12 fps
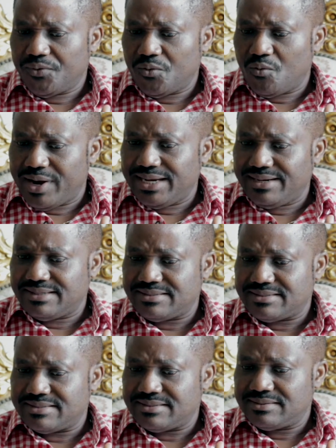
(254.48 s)
wind
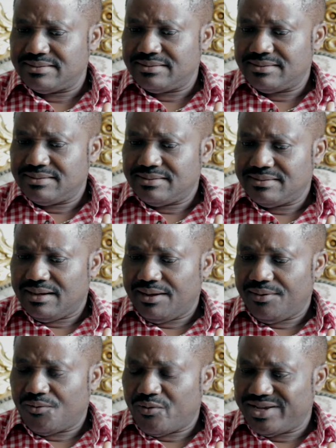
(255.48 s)
this
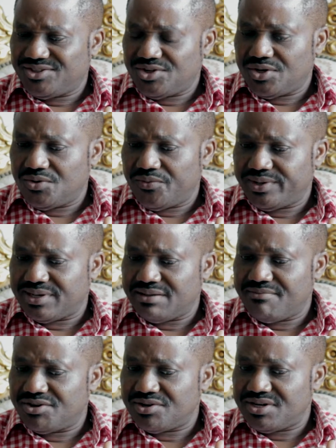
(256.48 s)
question
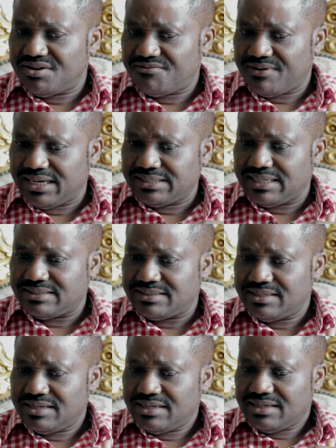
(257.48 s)
without mentioning the fact that
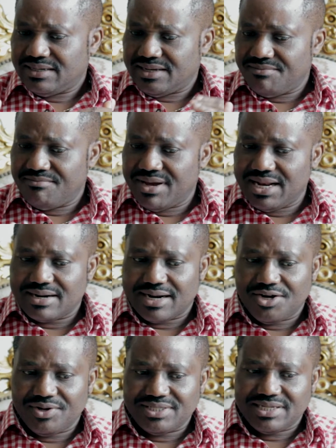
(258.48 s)
the male
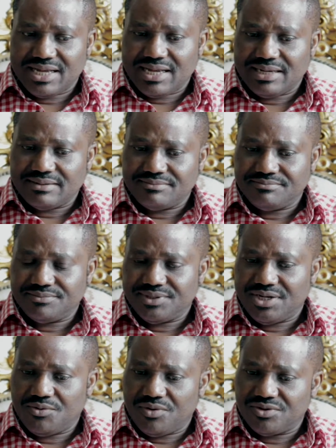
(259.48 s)
graduates are
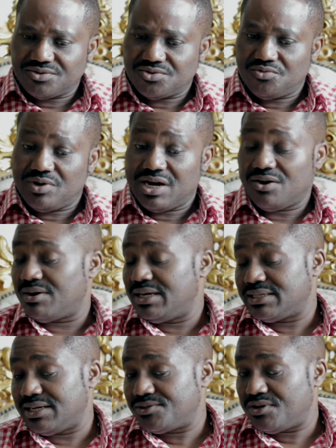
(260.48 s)
the ones who are
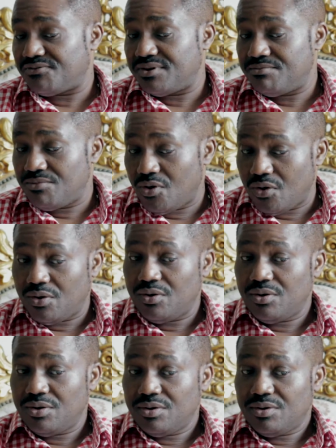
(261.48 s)
currently suffering more
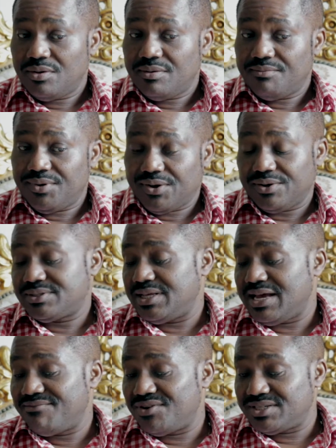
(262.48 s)
because they
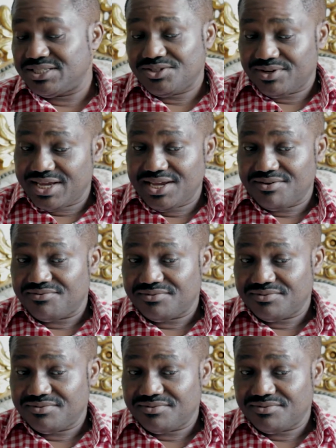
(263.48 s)
have nothing to give.